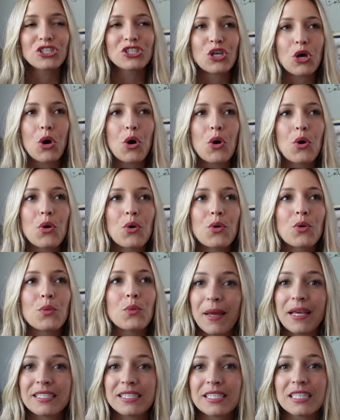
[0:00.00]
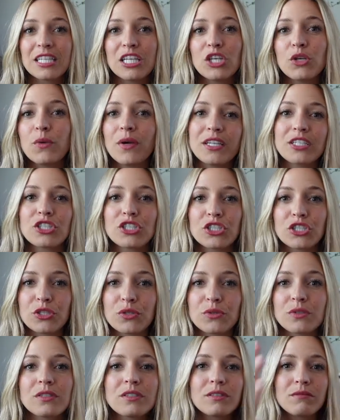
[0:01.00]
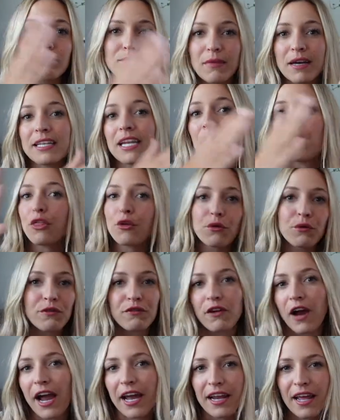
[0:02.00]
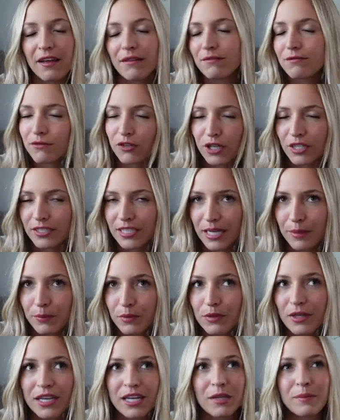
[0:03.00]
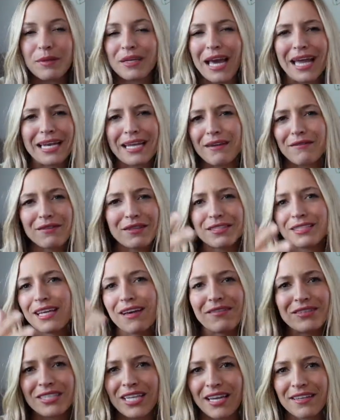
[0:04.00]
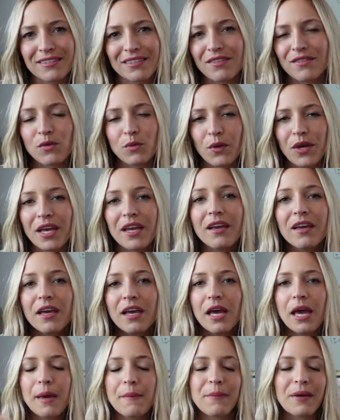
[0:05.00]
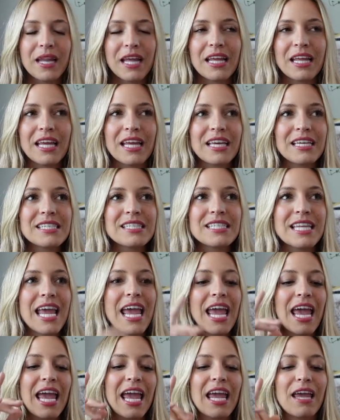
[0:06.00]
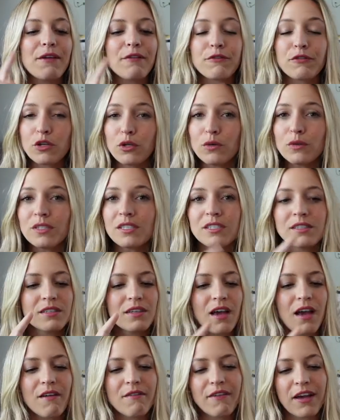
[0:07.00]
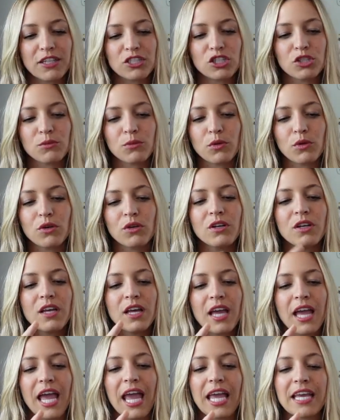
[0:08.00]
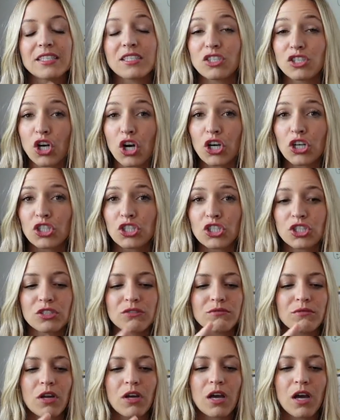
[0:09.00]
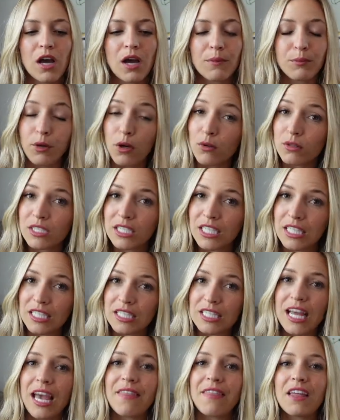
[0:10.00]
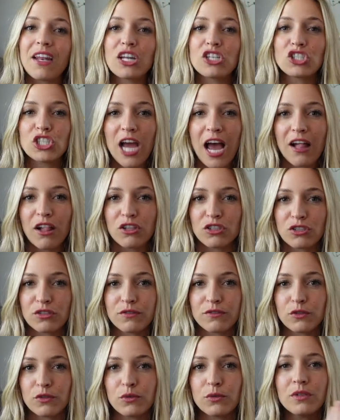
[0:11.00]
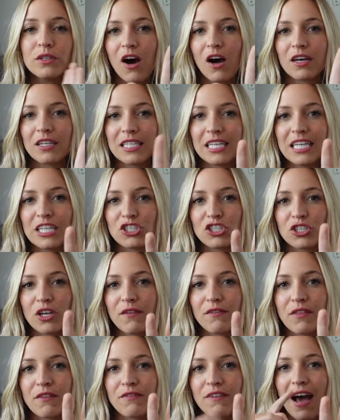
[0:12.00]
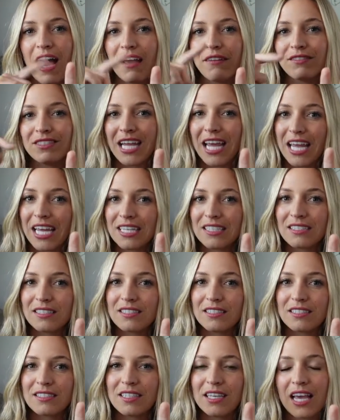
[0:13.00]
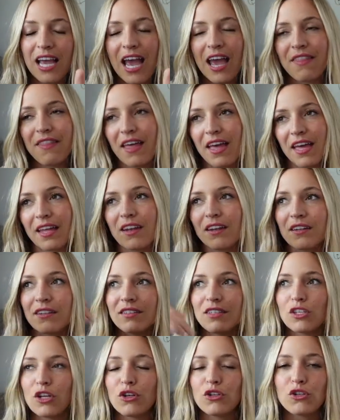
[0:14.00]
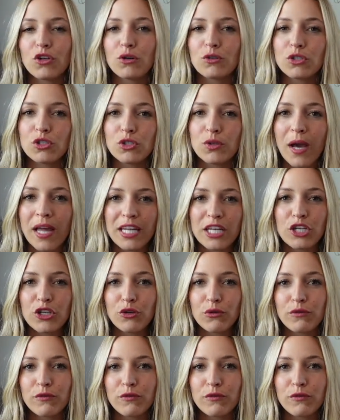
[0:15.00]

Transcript: So basically, you introduce Monday through Friday, for example, it could be any of the seven days of the week, but it is a fruit, a vegetable, a starch, a protein, and then a challenge food on each of the five days and then you know you don't do any new